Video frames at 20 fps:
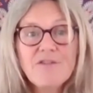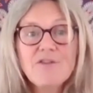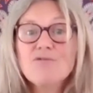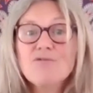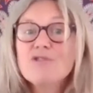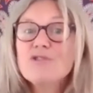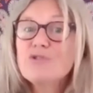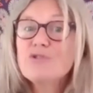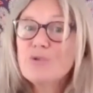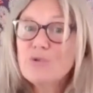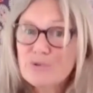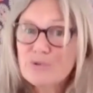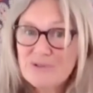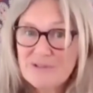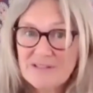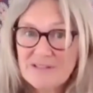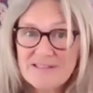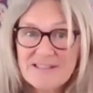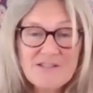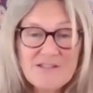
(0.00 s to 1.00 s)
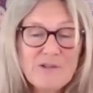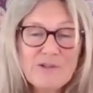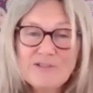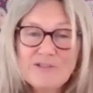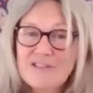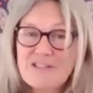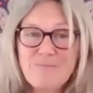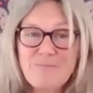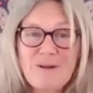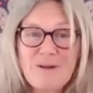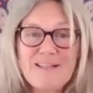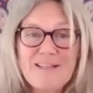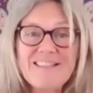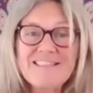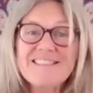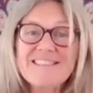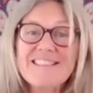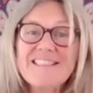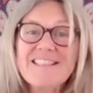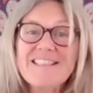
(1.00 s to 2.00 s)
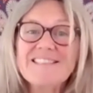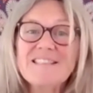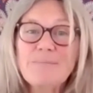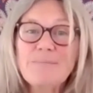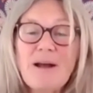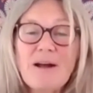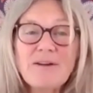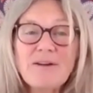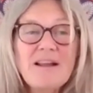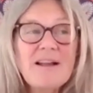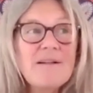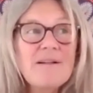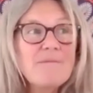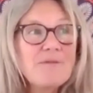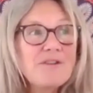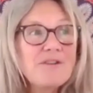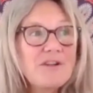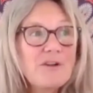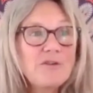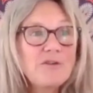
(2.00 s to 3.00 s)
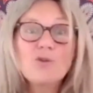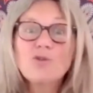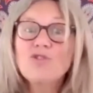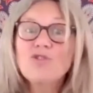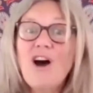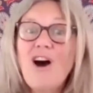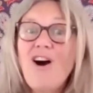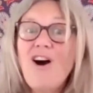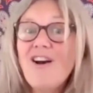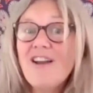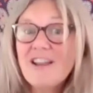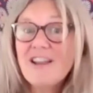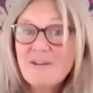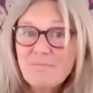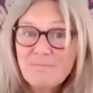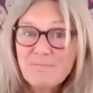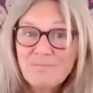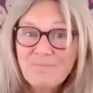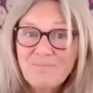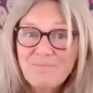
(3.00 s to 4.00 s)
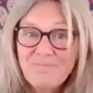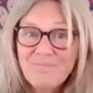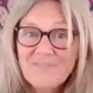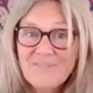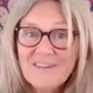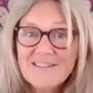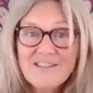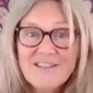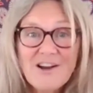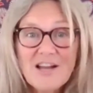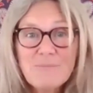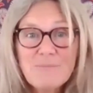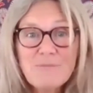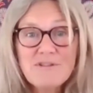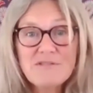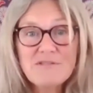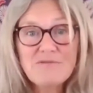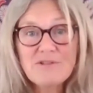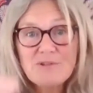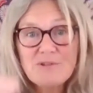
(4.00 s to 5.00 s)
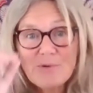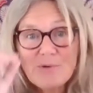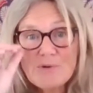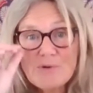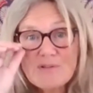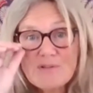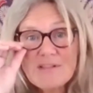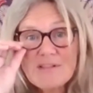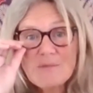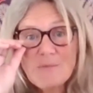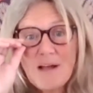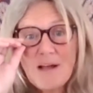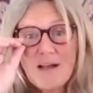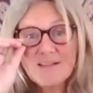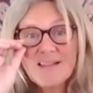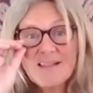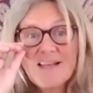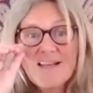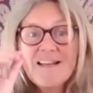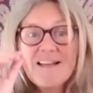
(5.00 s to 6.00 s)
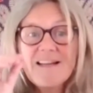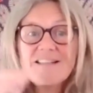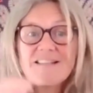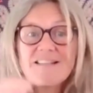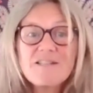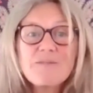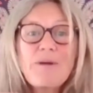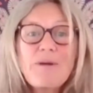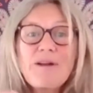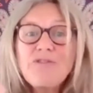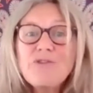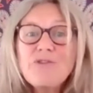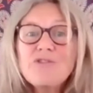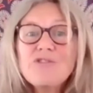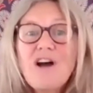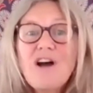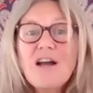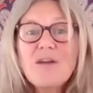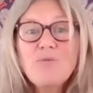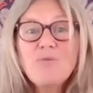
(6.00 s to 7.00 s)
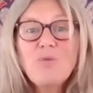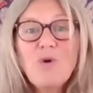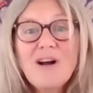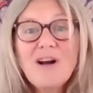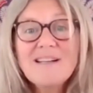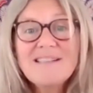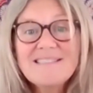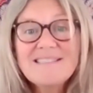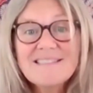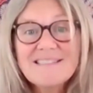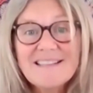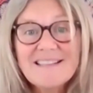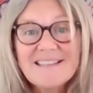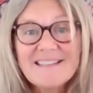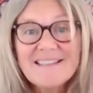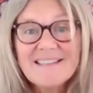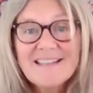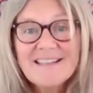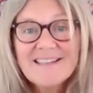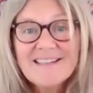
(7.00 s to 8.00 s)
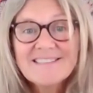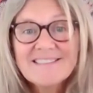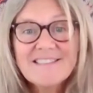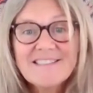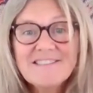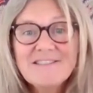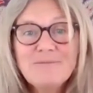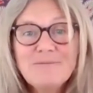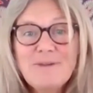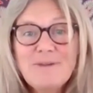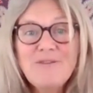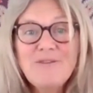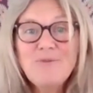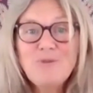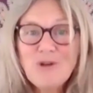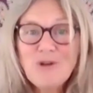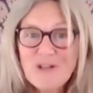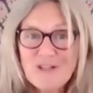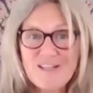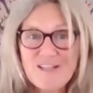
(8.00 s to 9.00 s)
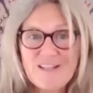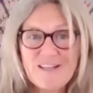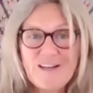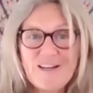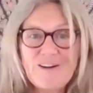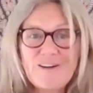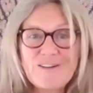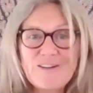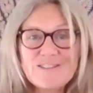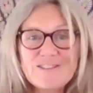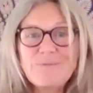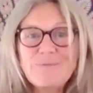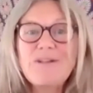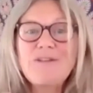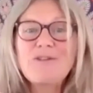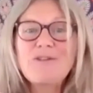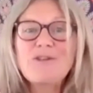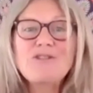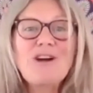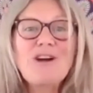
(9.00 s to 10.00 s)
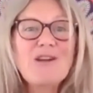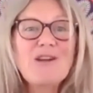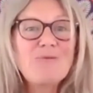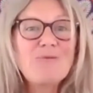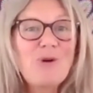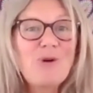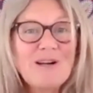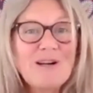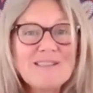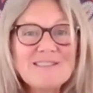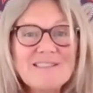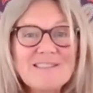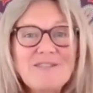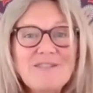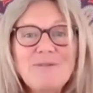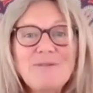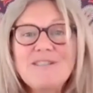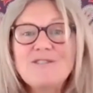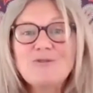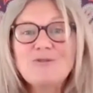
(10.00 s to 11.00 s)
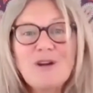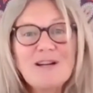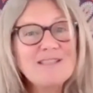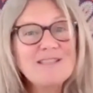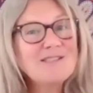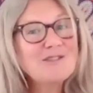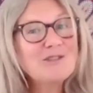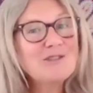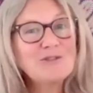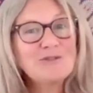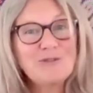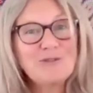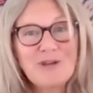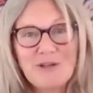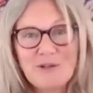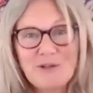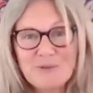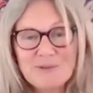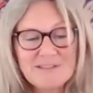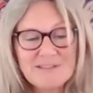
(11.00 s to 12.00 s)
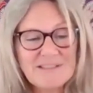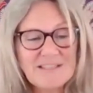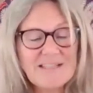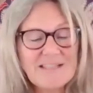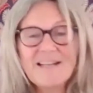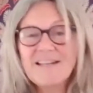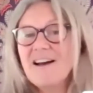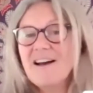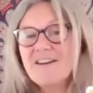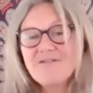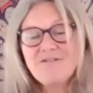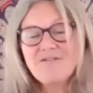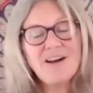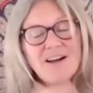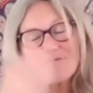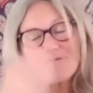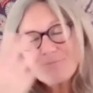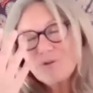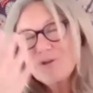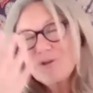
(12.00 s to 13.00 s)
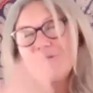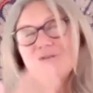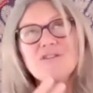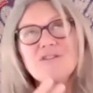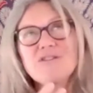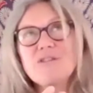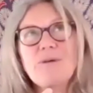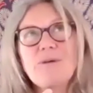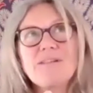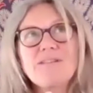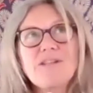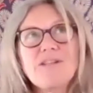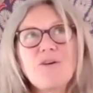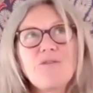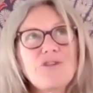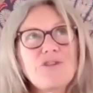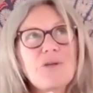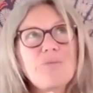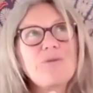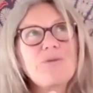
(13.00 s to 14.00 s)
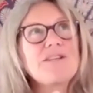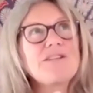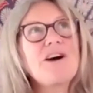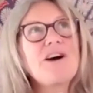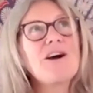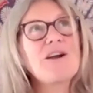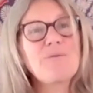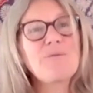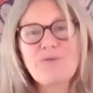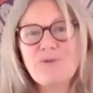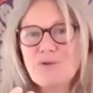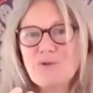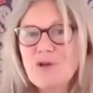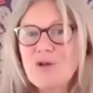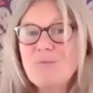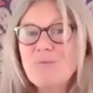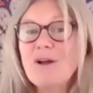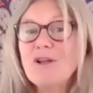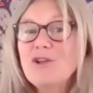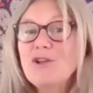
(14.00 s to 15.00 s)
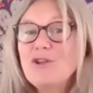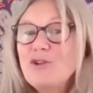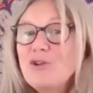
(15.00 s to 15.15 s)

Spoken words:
the resources. It's not just money, is it? It's about, you know, your time. Time is a resource as well. Spend your time wisely doesn't mean working hard. Spend your time wisely means raise your frequency. And I've proved this to myself so many times, although my